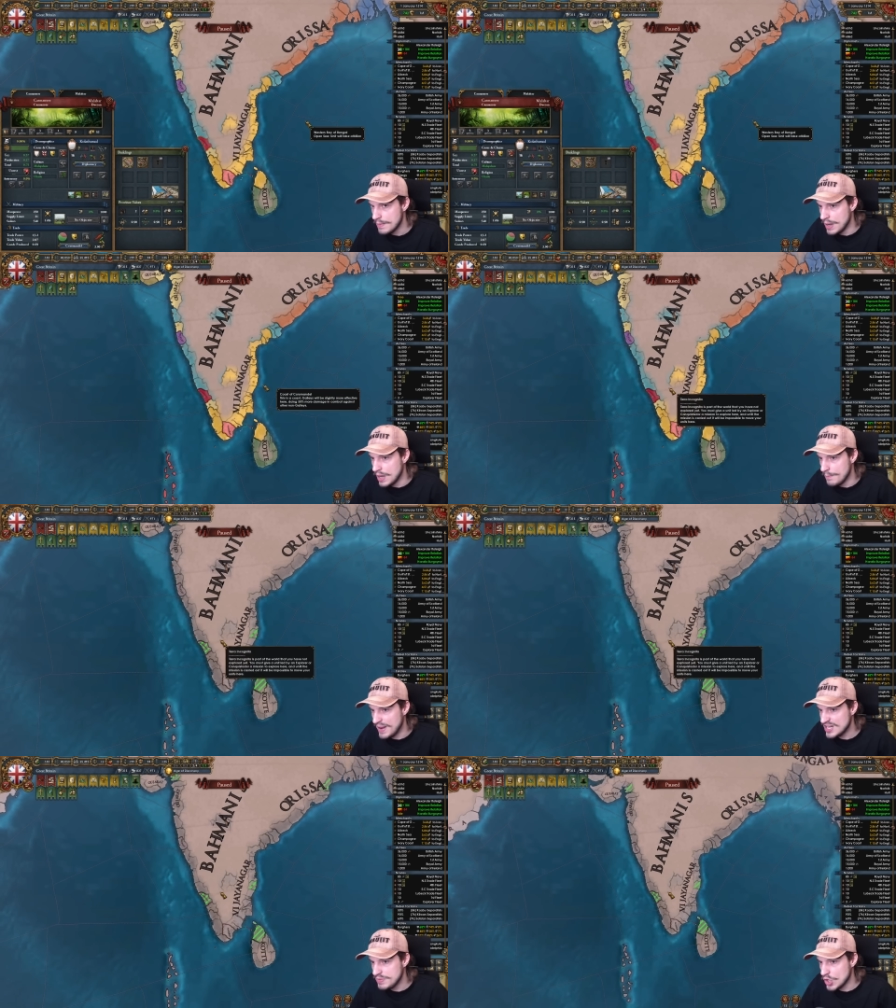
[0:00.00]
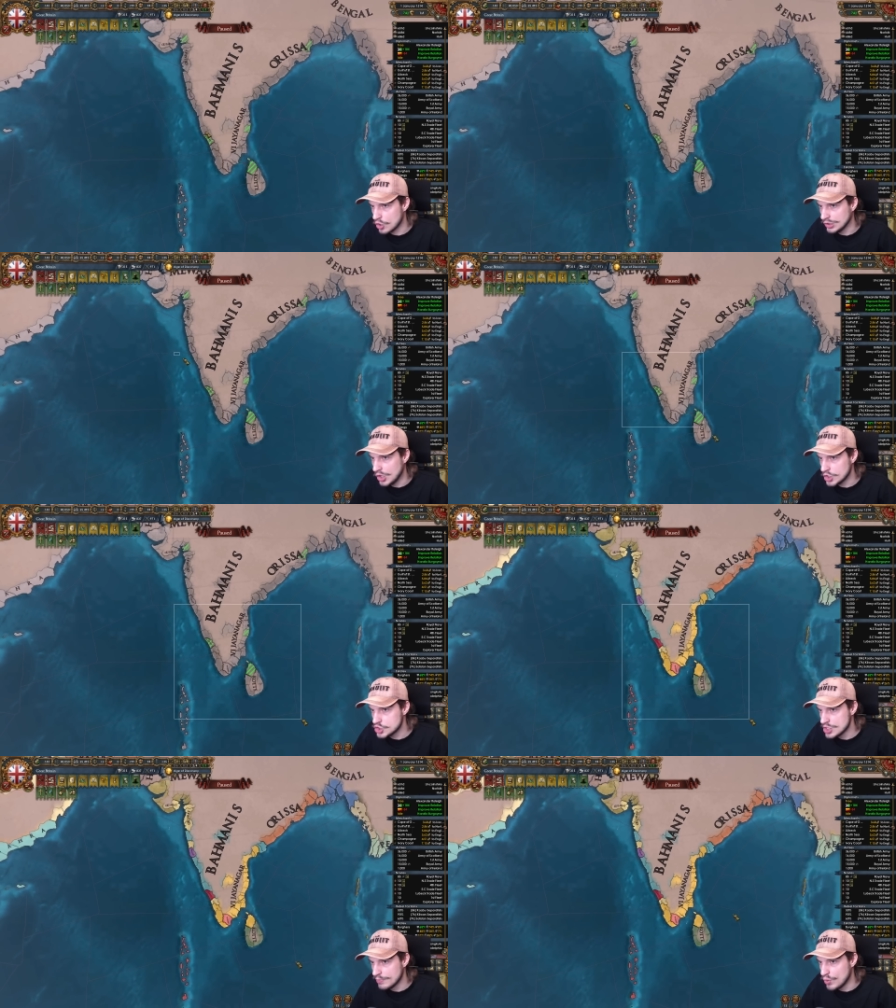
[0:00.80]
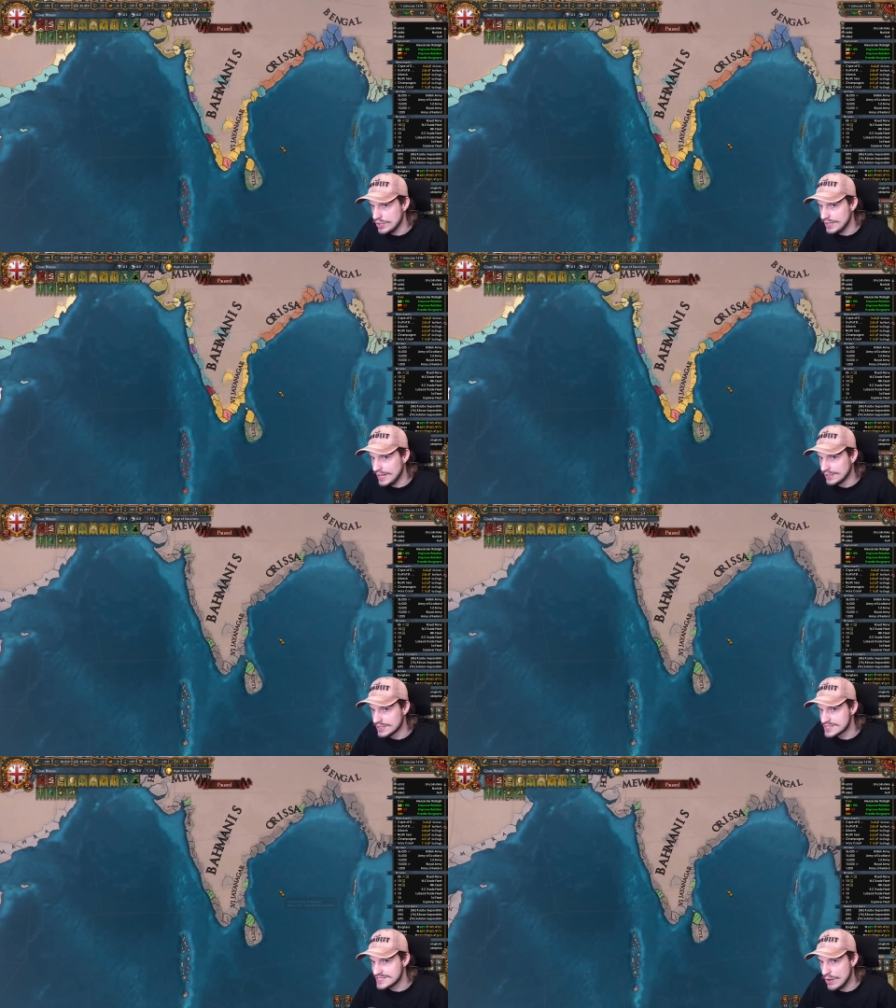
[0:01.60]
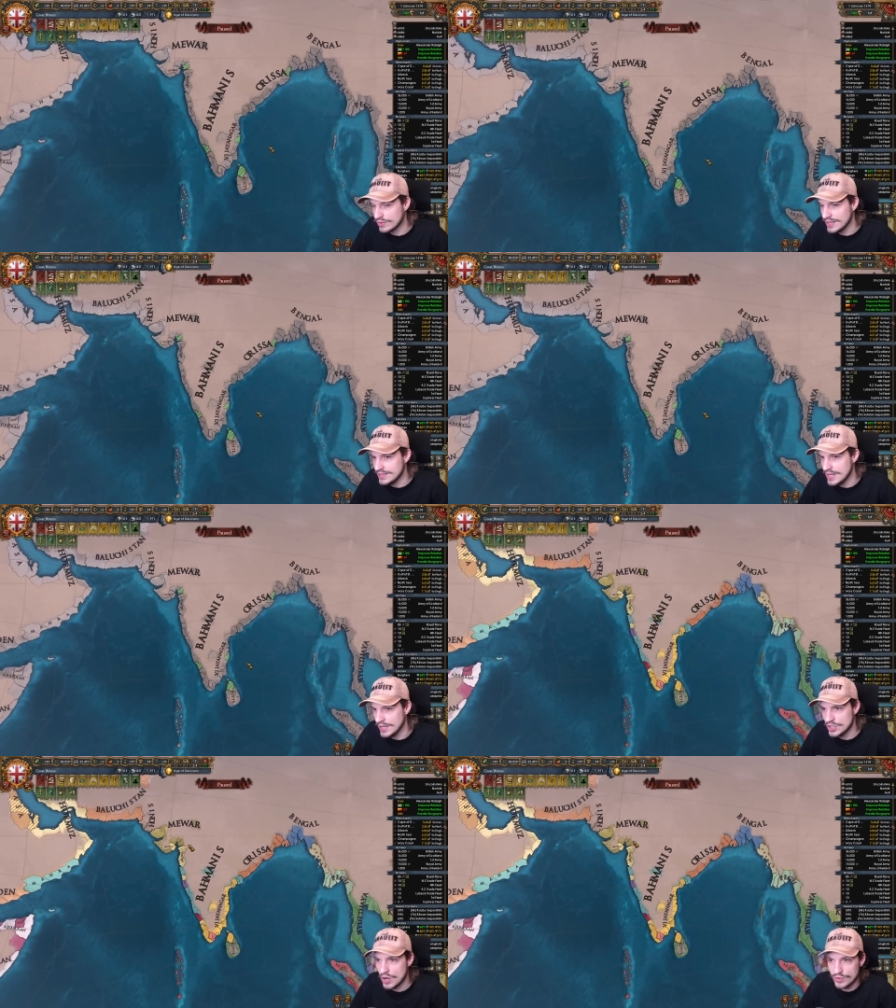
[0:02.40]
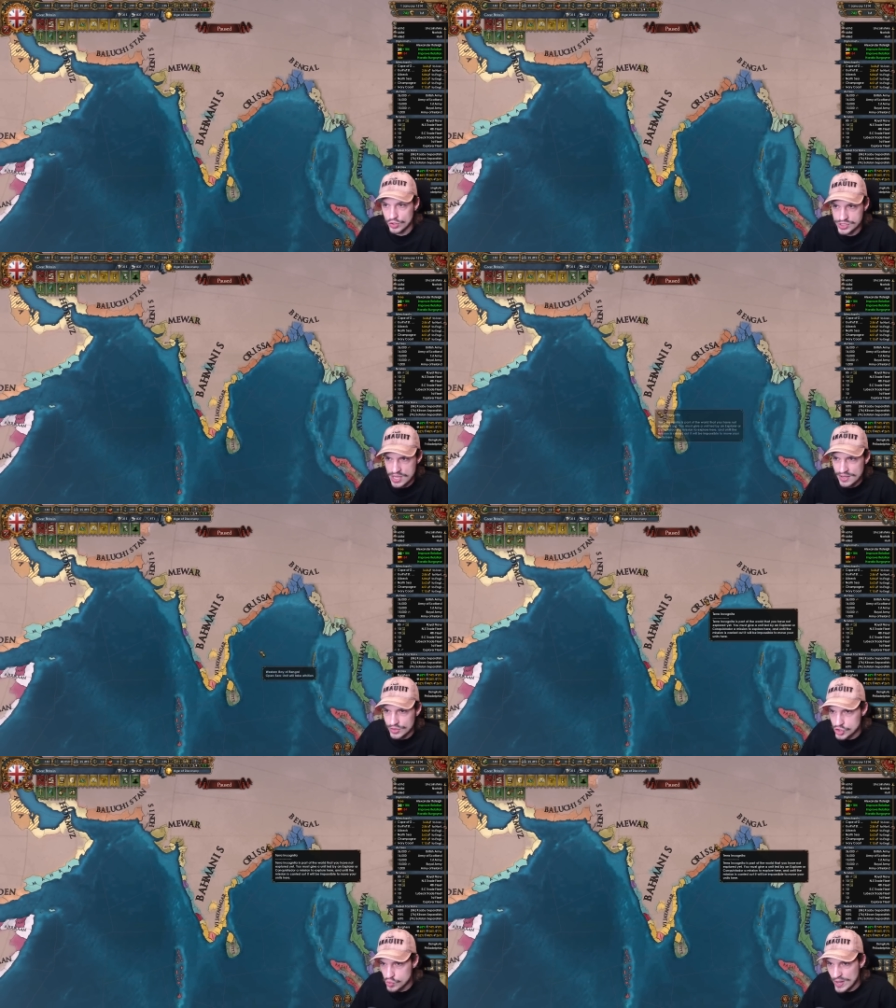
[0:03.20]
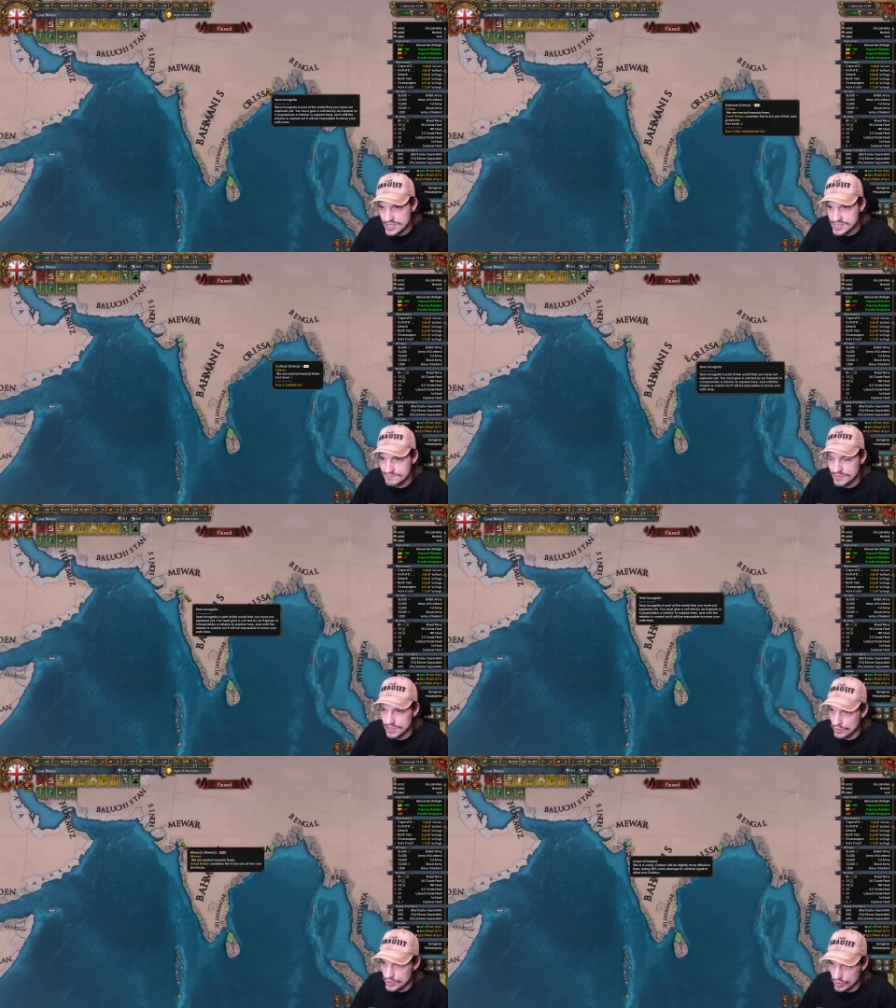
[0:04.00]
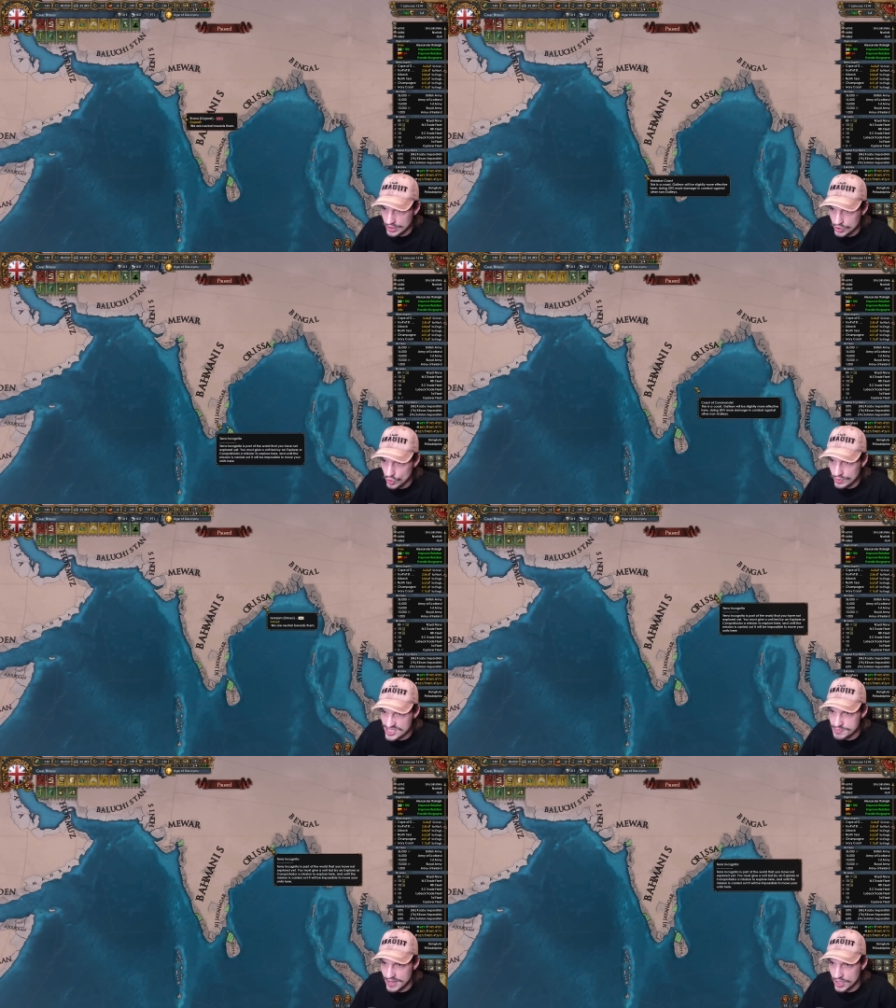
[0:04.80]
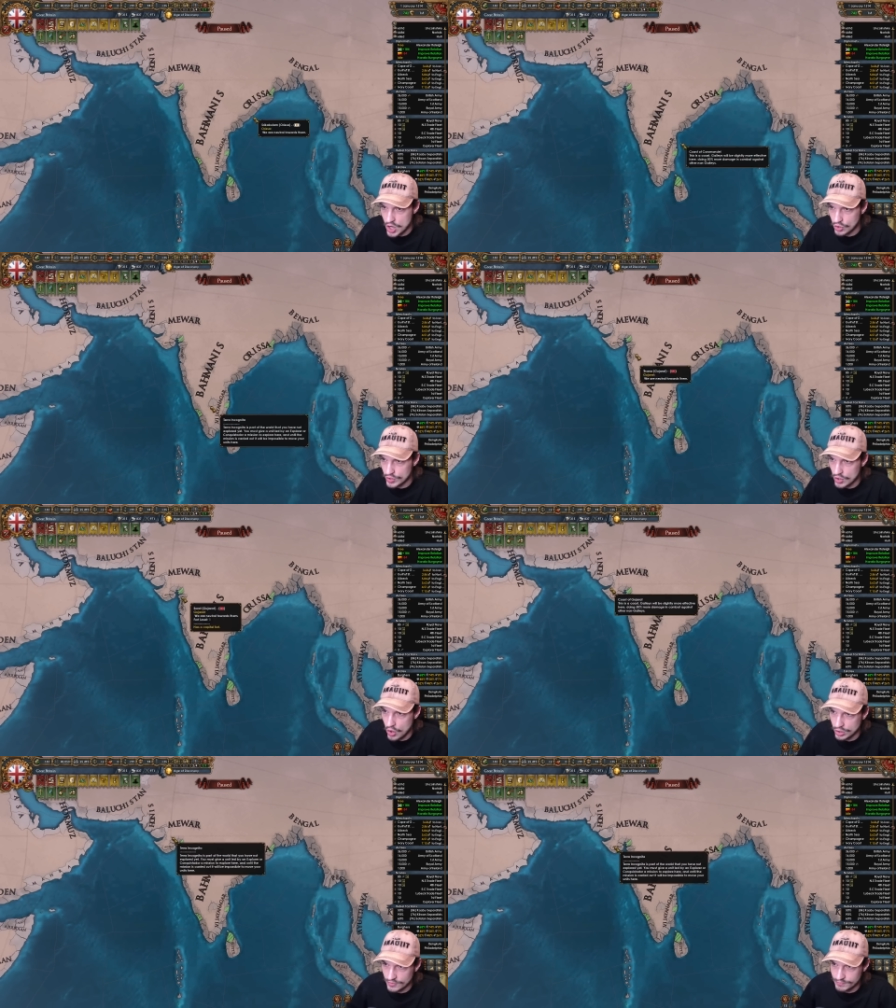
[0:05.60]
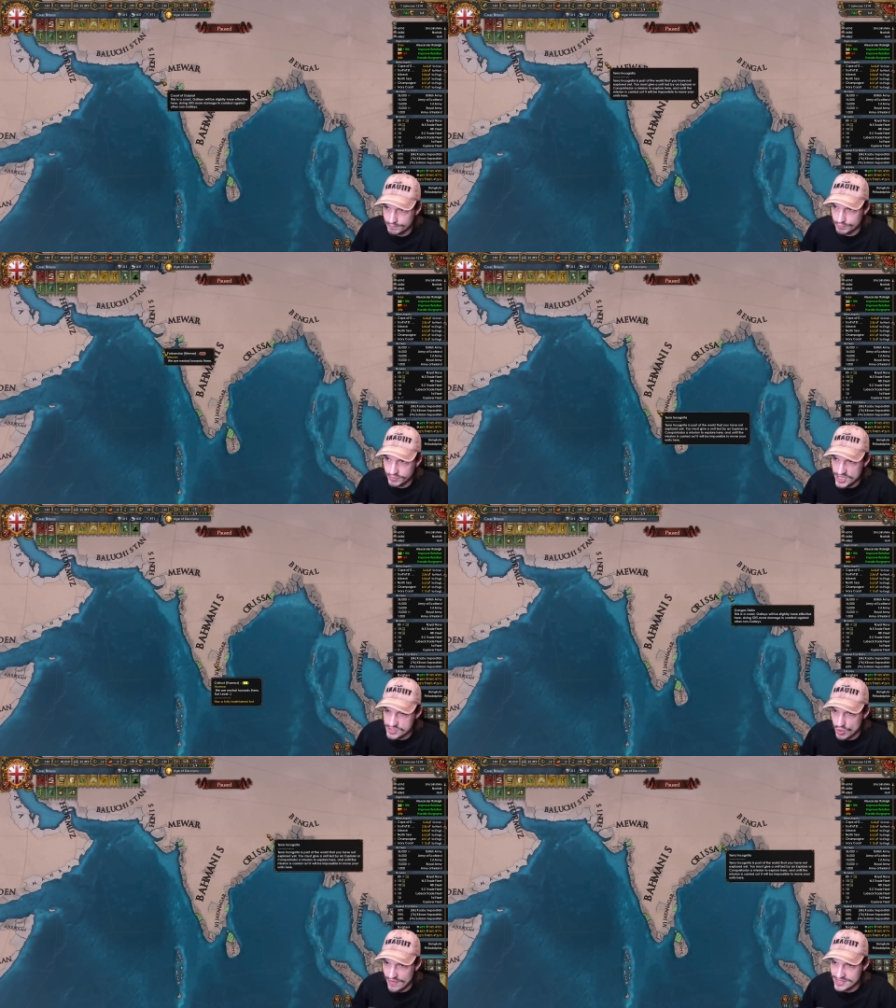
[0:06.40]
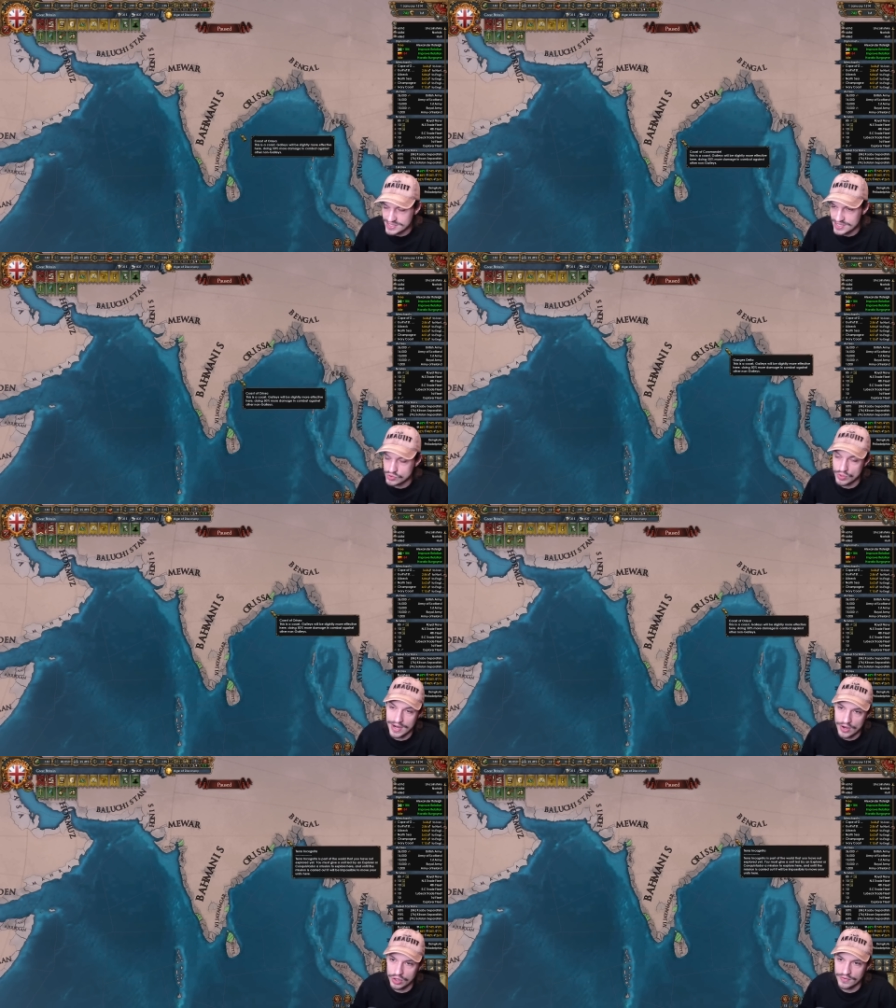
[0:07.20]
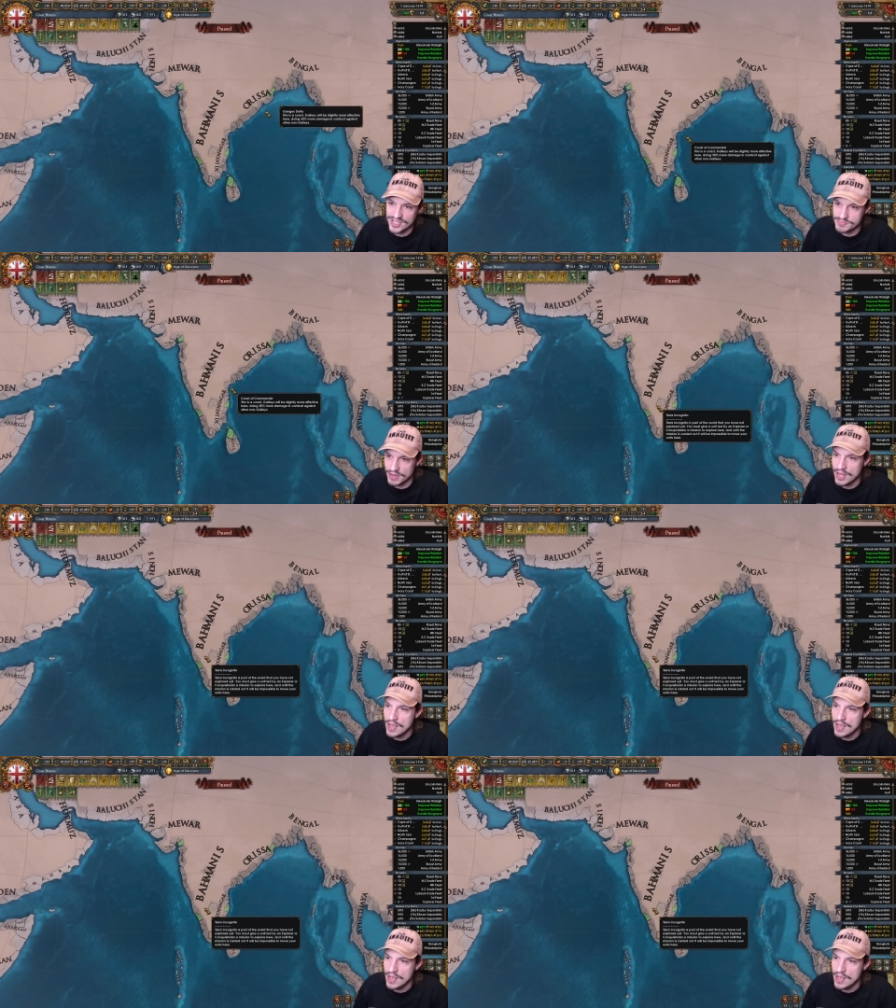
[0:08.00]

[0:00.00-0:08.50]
might be our launching point into South India. You know, there's ways, you know, you can do this by conquering all of these provinces, or not all of these, but